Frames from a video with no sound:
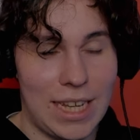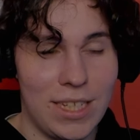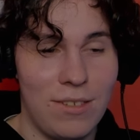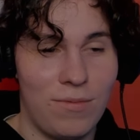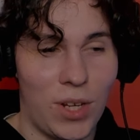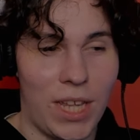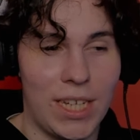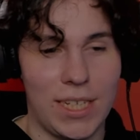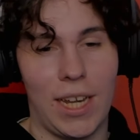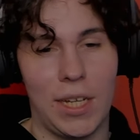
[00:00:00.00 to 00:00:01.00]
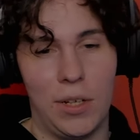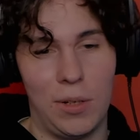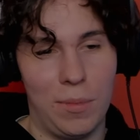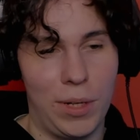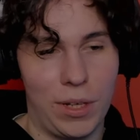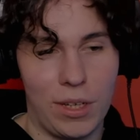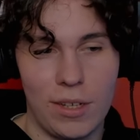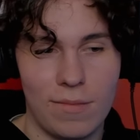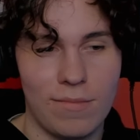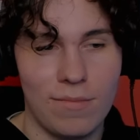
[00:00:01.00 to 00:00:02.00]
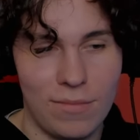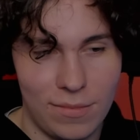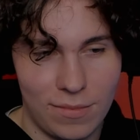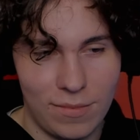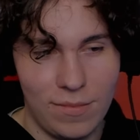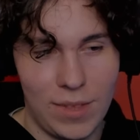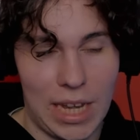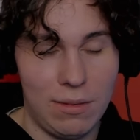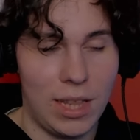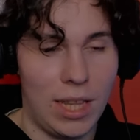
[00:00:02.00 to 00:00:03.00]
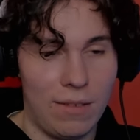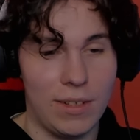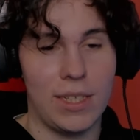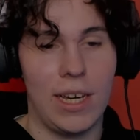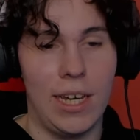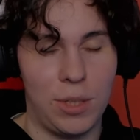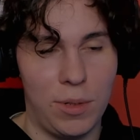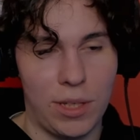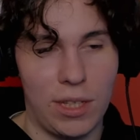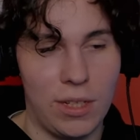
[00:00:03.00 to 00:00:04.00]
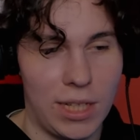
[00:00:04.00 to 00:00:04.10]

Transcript: That's a really sick notebook. I would love a sketchbook that